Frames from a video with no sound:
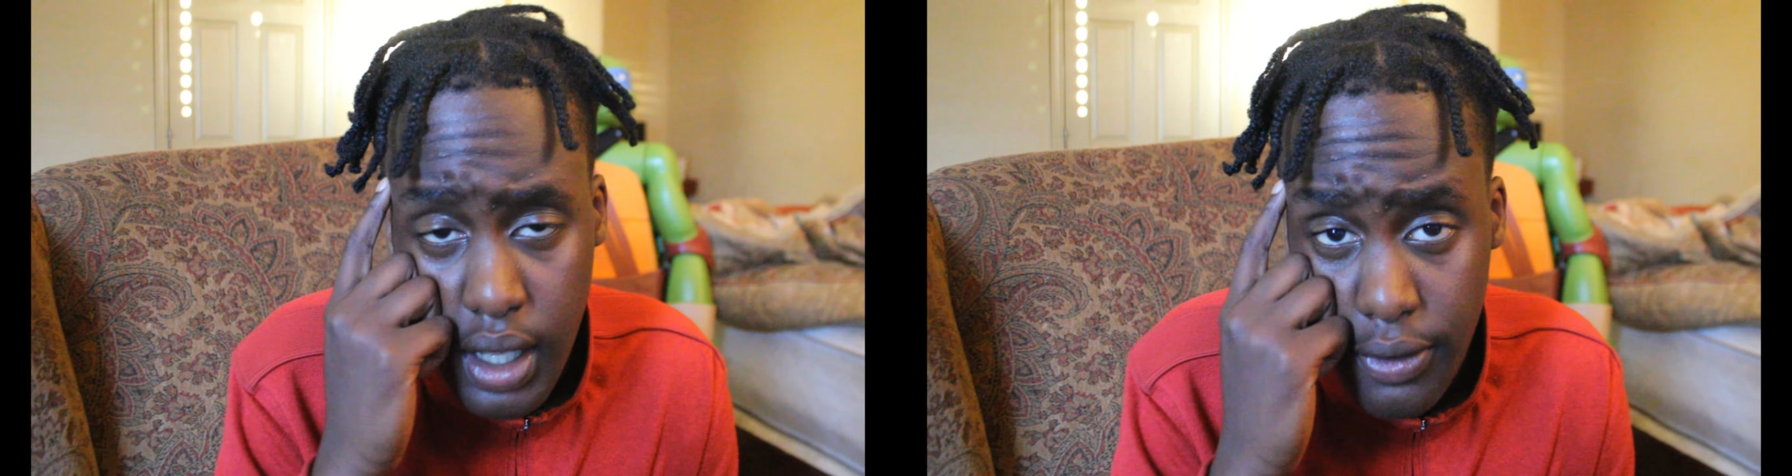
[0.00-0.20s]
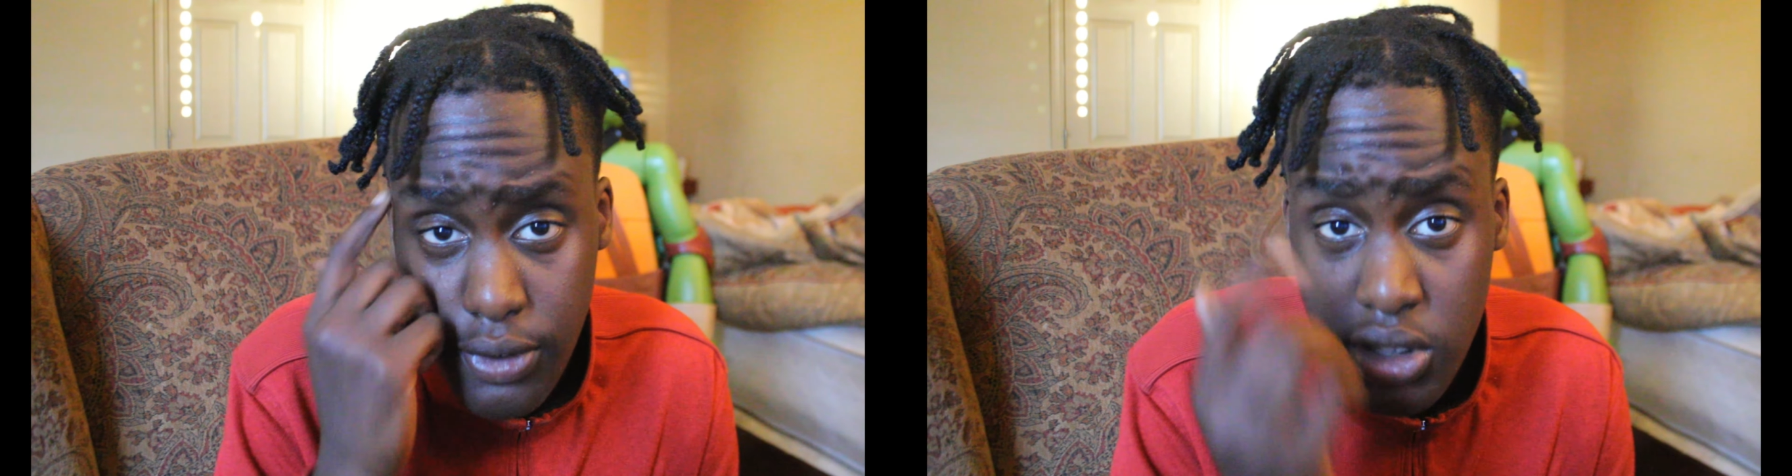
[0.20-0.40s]

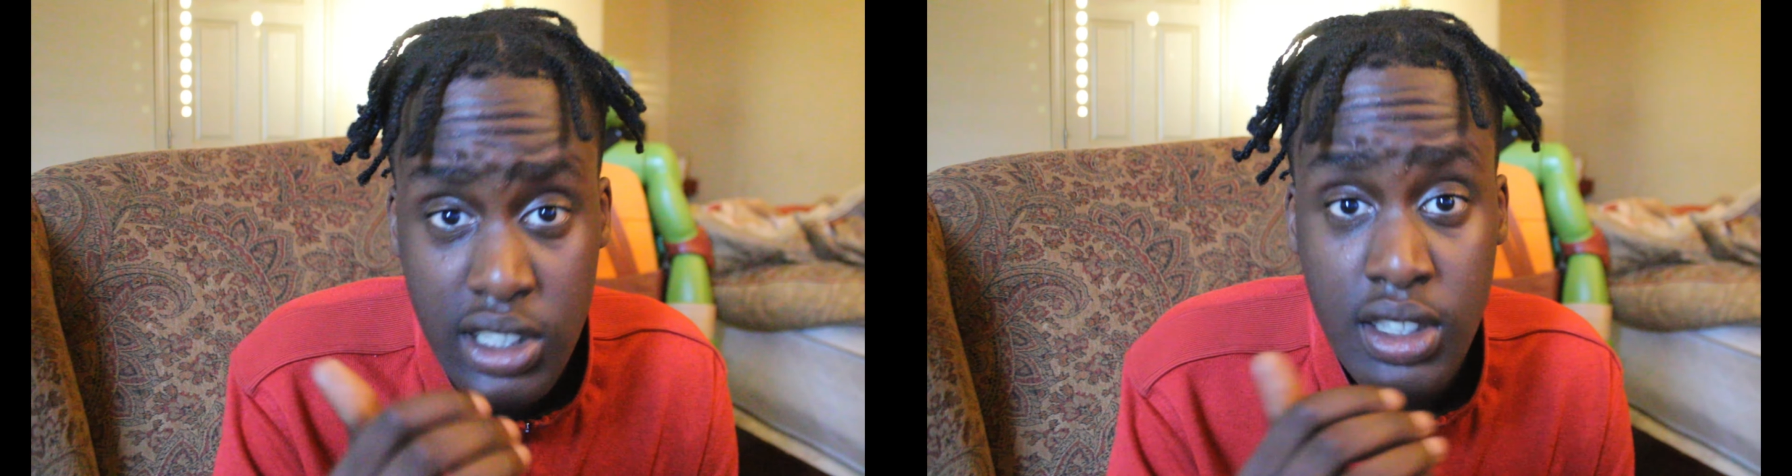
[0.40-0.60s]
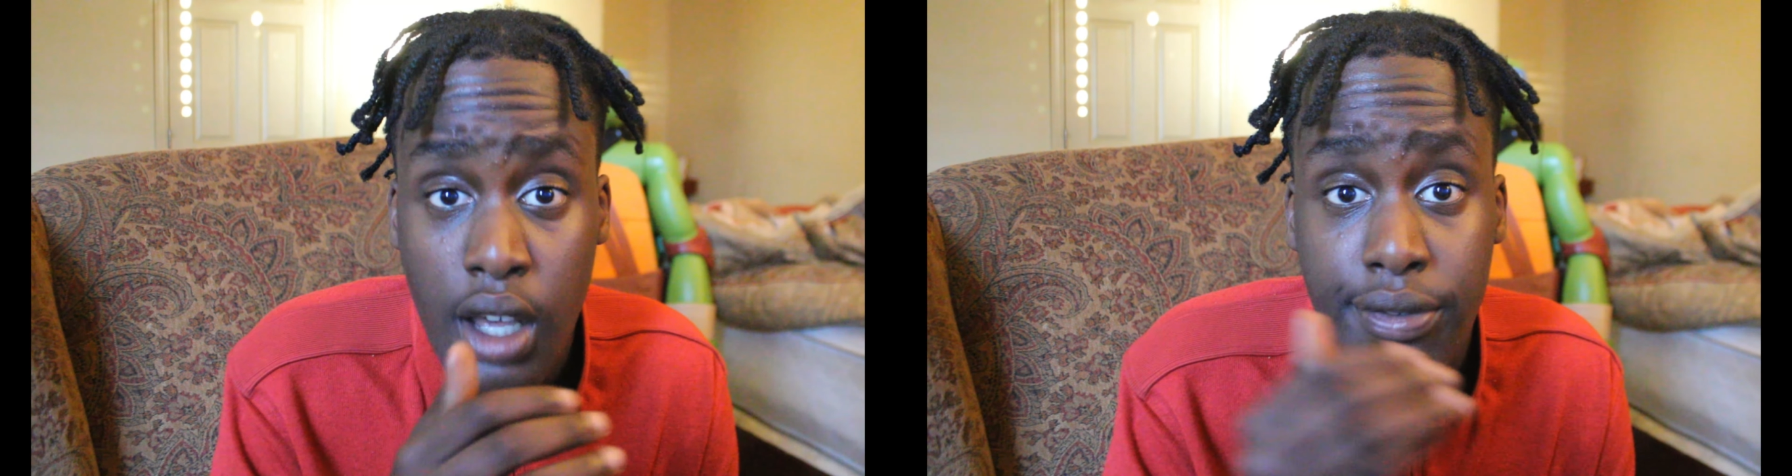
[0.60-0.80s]
at first
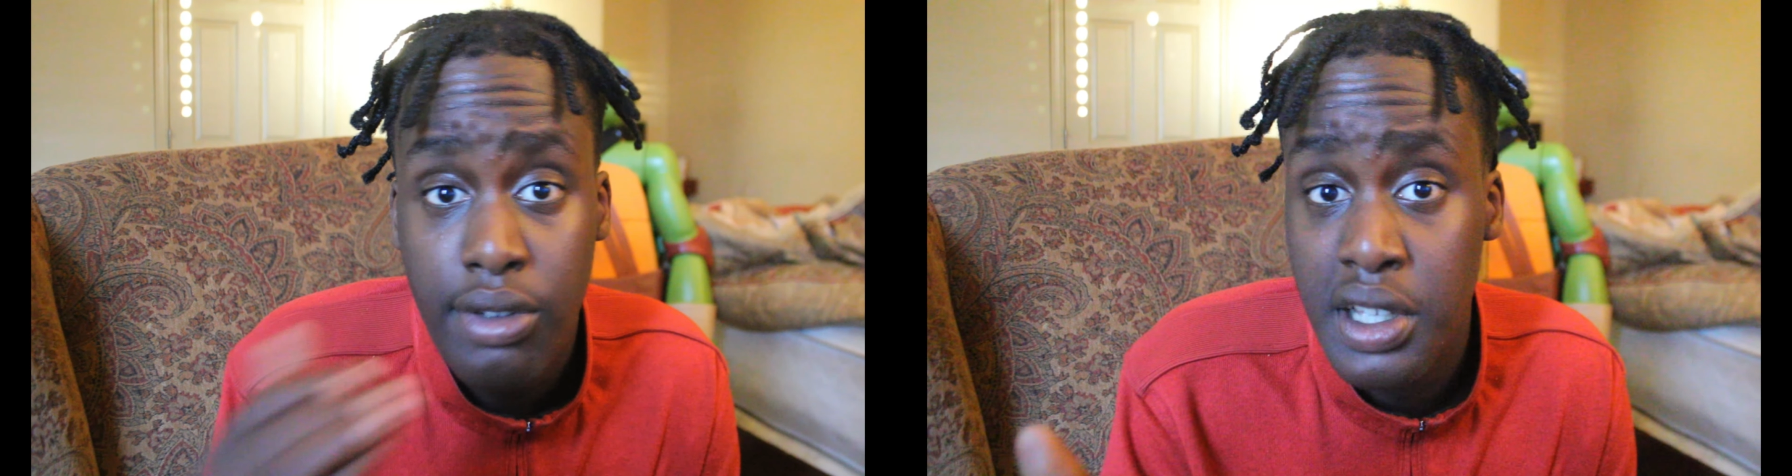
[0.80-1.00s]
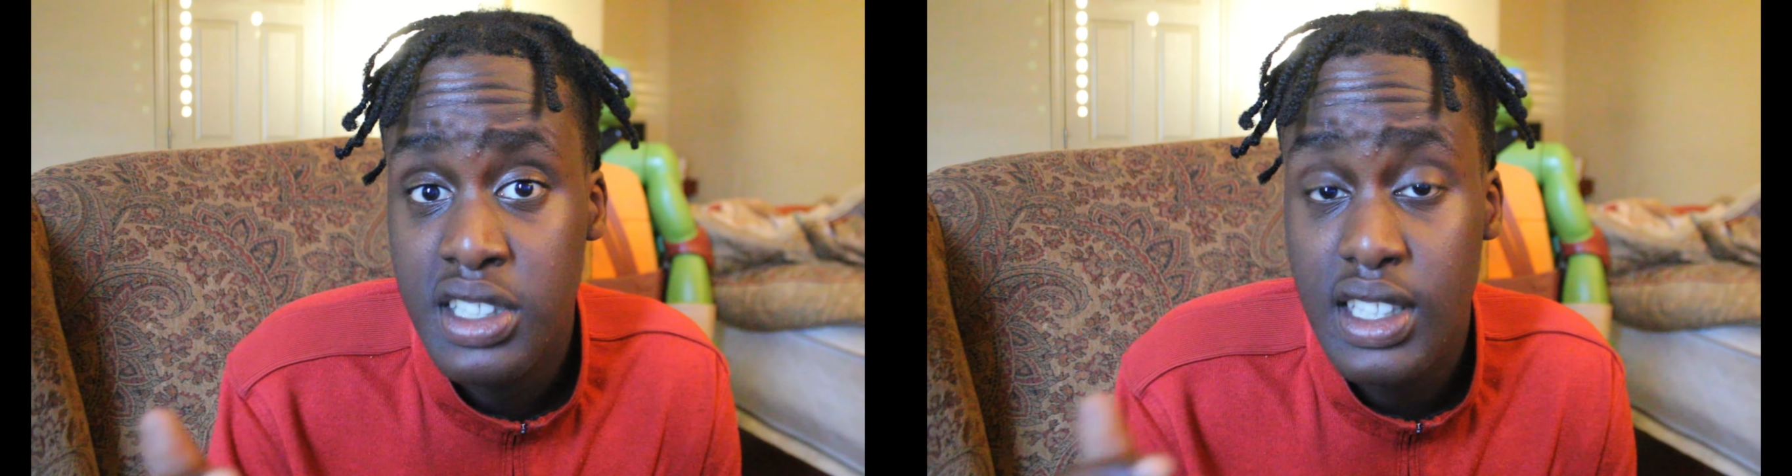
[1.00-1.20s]
he's not
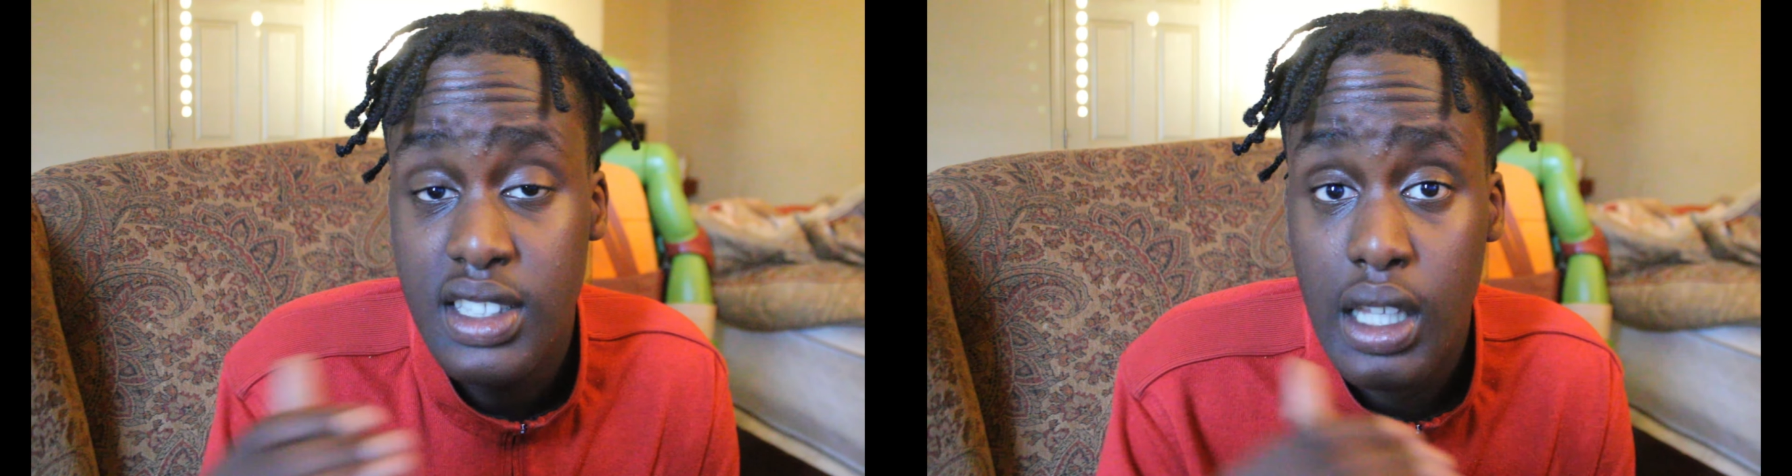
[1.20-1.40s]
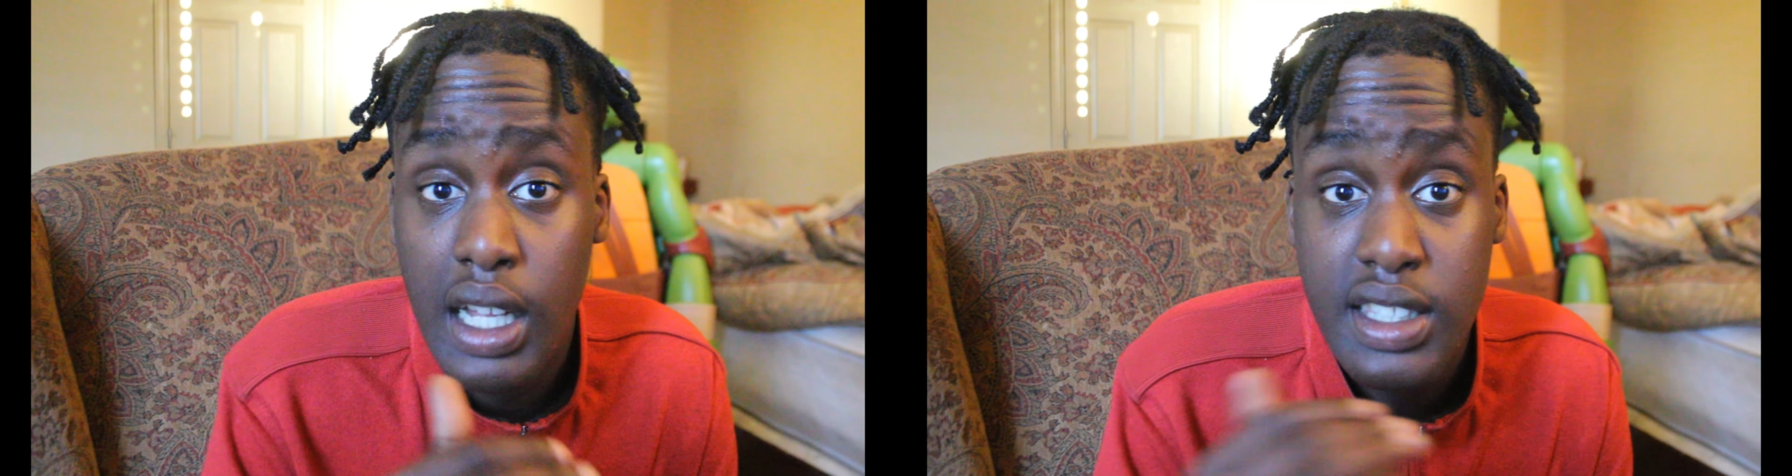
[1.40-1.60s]
phased until I